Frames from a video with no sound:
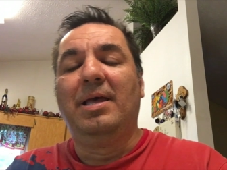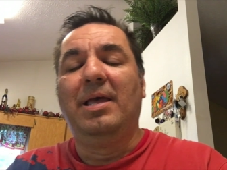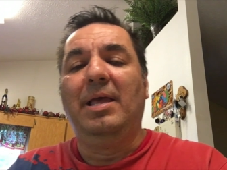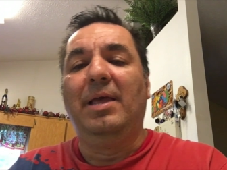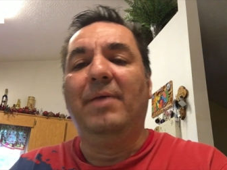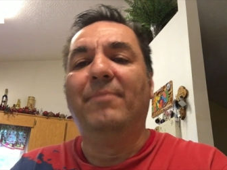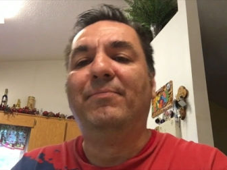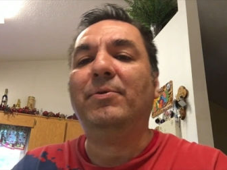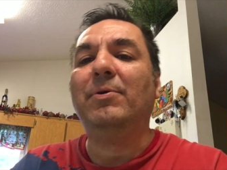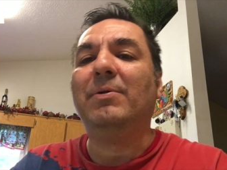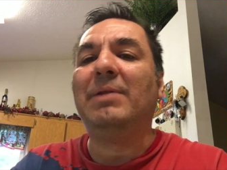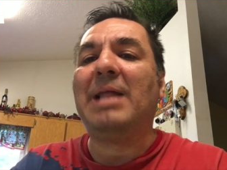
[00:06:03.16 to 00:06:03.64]

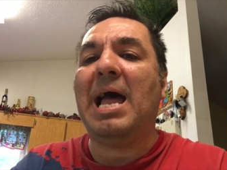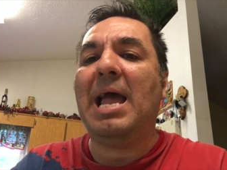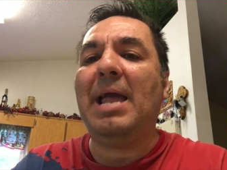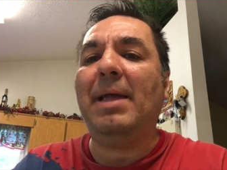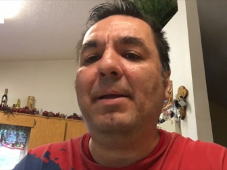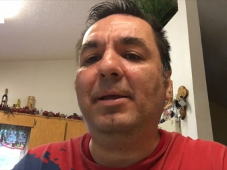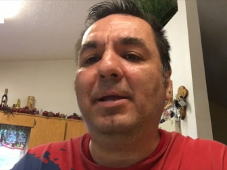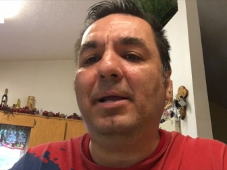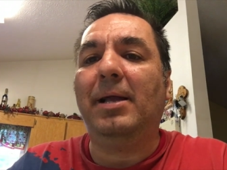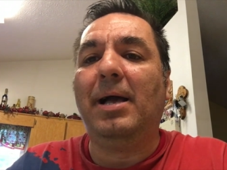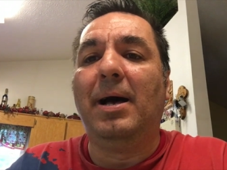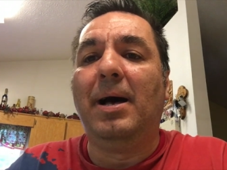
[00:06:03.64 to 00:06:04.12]
if you like
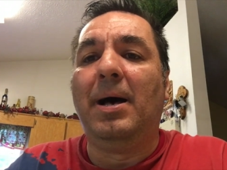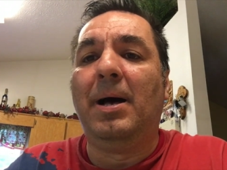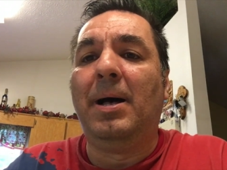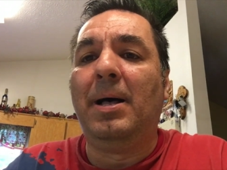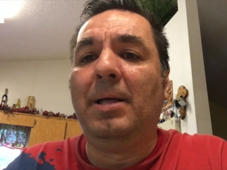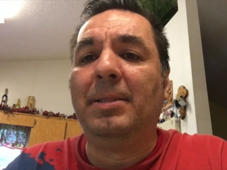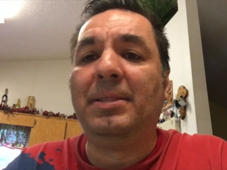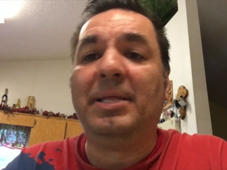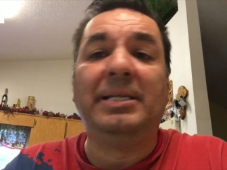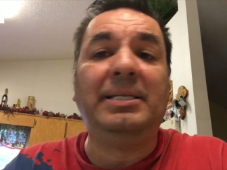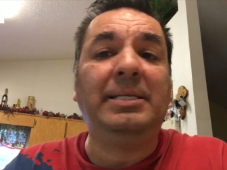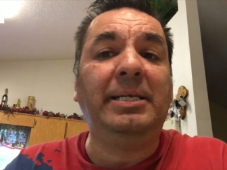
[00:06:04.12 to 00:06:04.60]

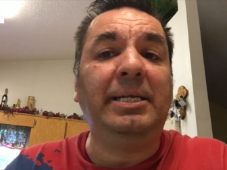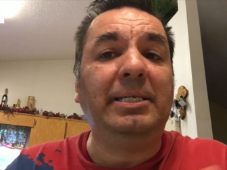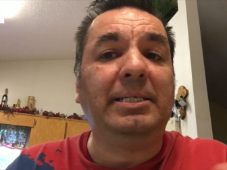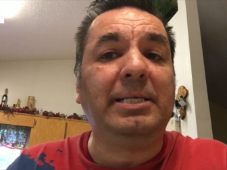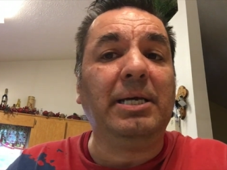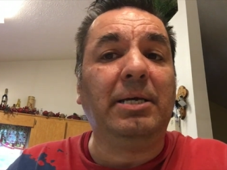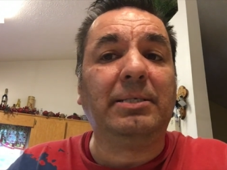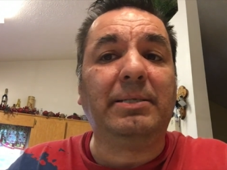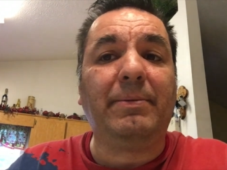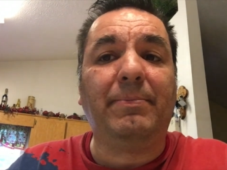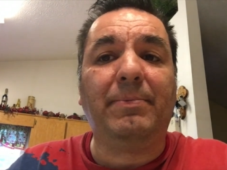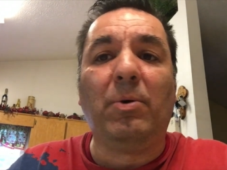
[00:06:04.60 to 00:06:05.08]
uh, the
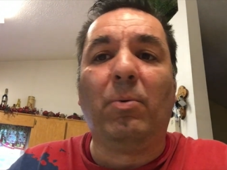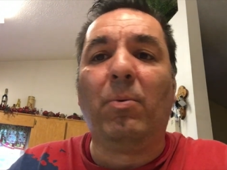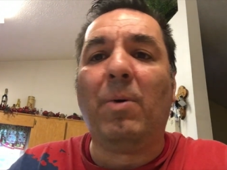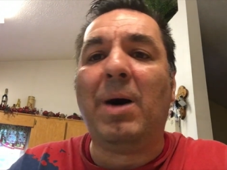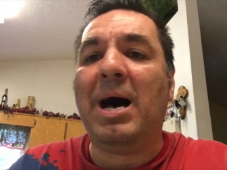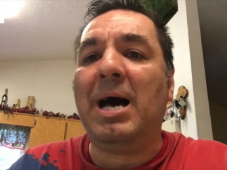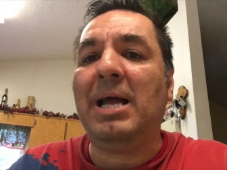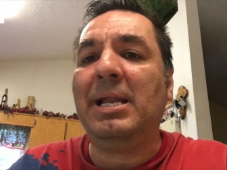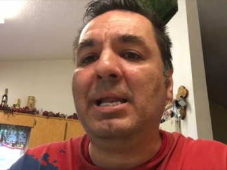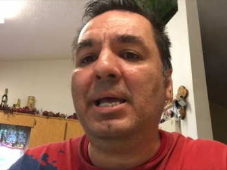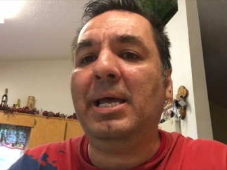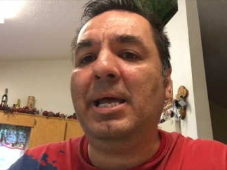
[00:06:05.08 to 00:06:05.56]
details of the
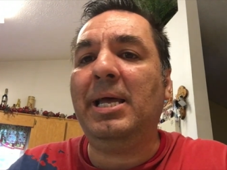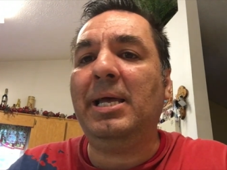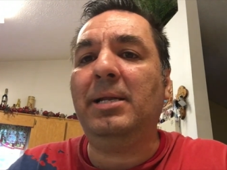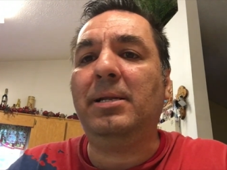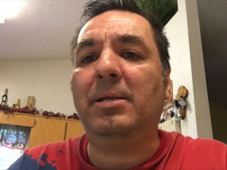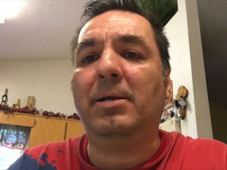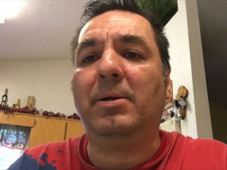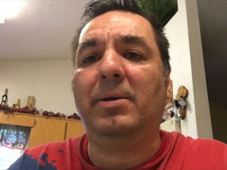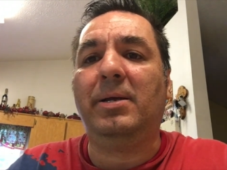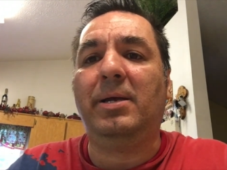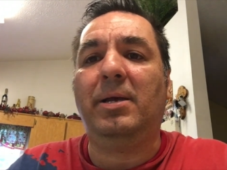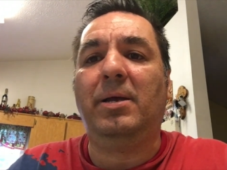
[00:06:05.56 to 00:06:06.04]
wallet,
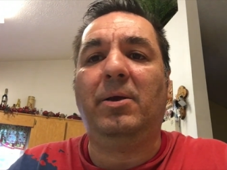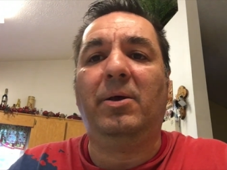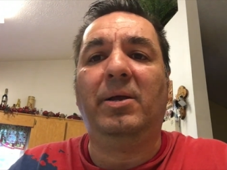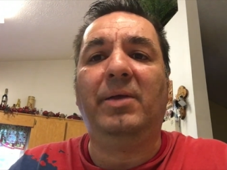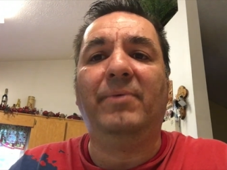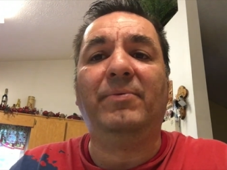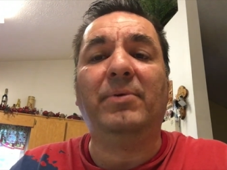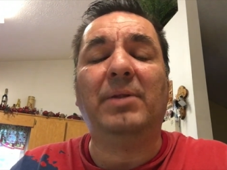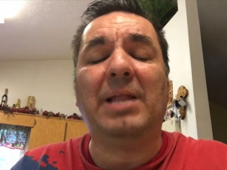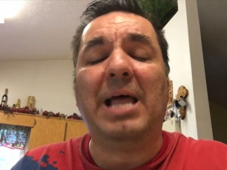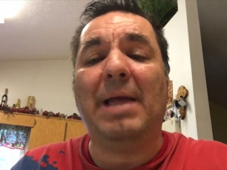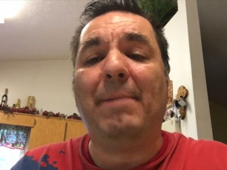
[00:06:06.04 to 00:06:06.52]

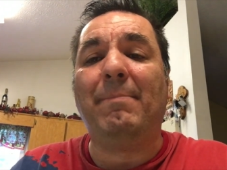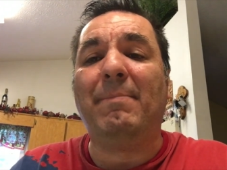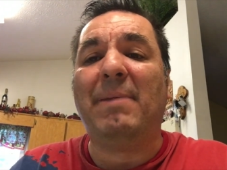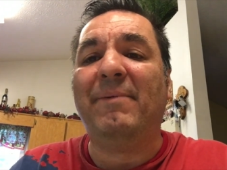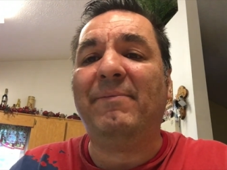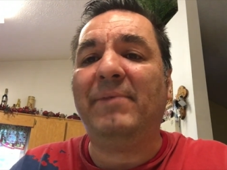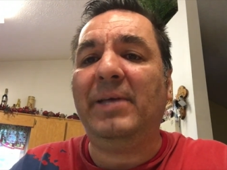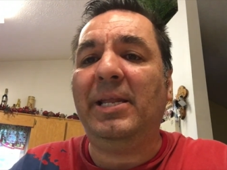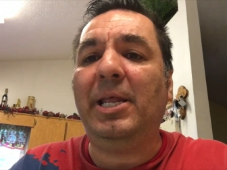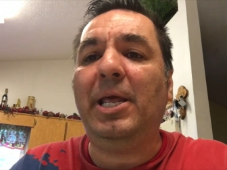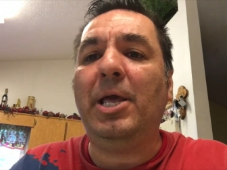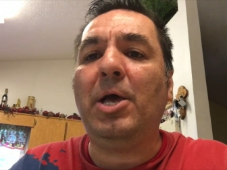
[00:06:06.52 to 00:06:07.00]
if you like my
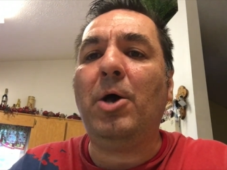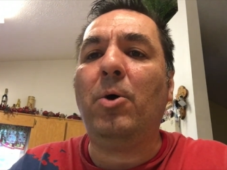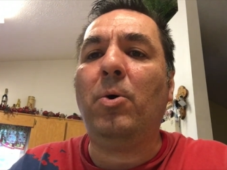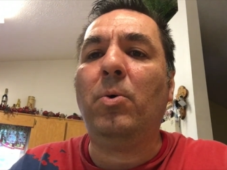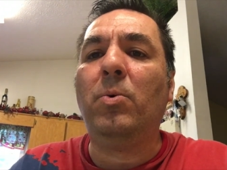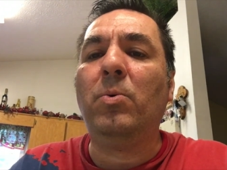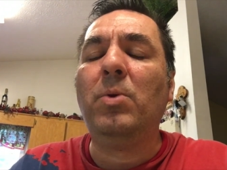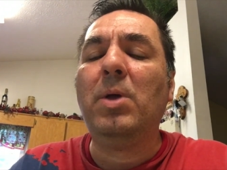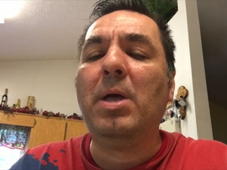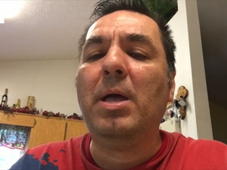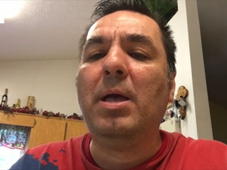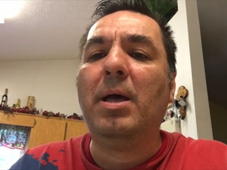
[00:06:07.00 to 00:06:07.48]

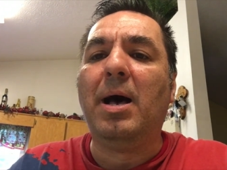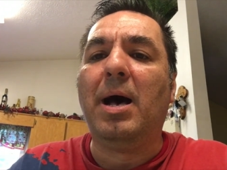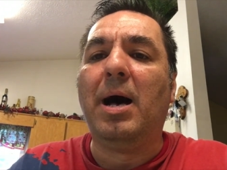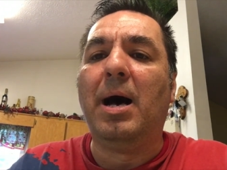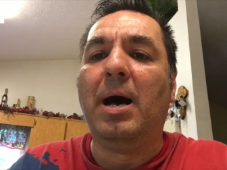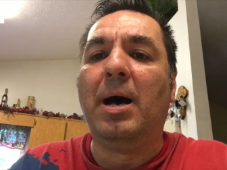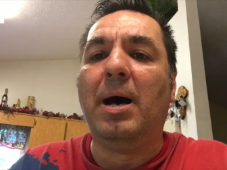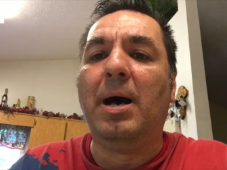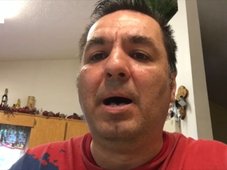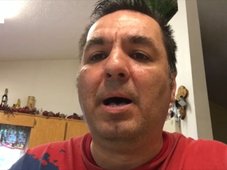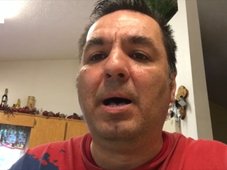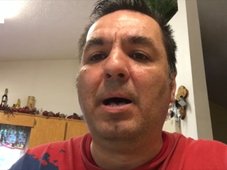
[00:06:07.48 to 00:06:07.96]
video,
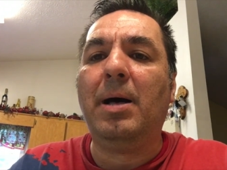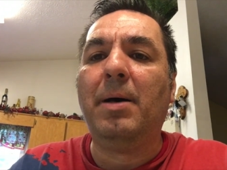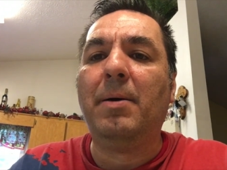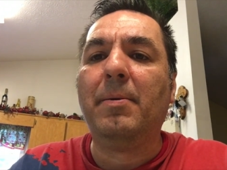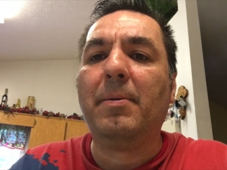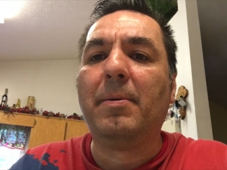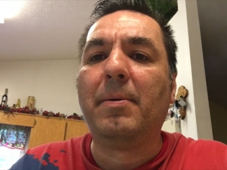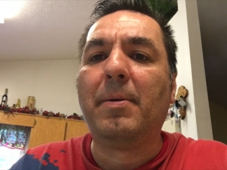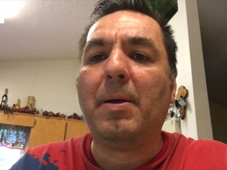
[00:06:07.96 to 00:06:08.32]
uh,